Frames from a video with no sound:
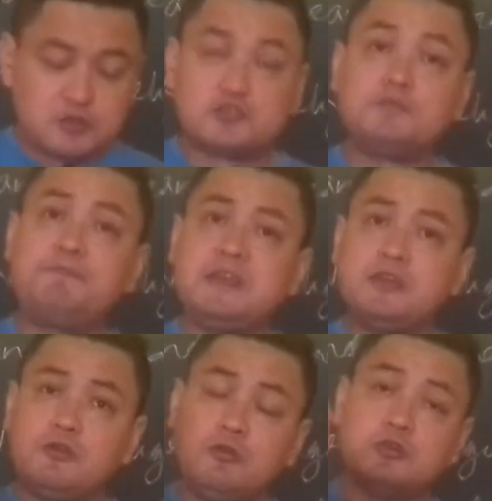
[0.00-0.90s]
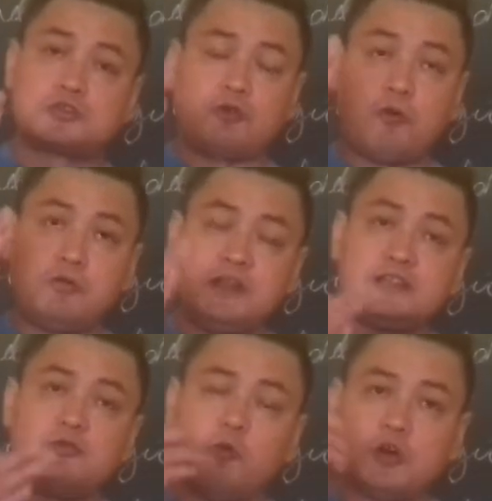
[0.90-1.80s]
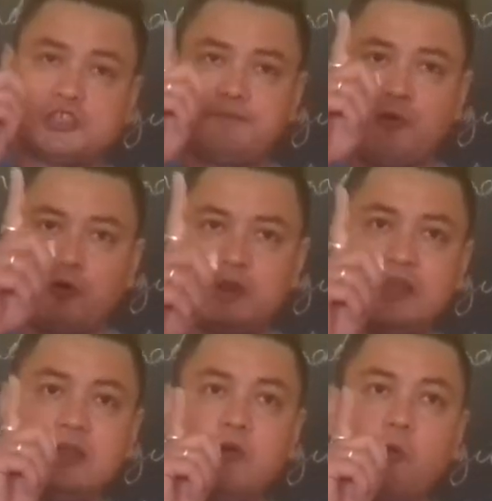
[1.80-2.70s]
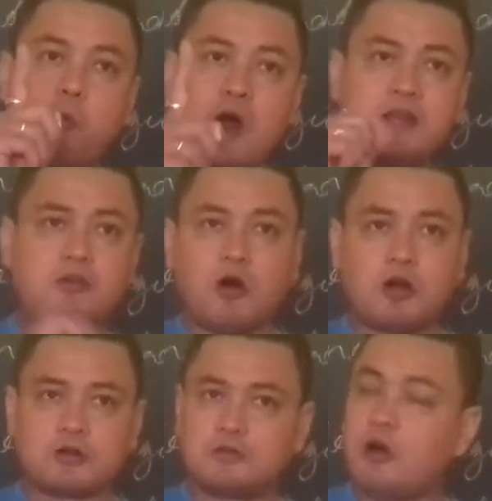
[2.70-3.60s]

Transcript: should be used only to worship only one God,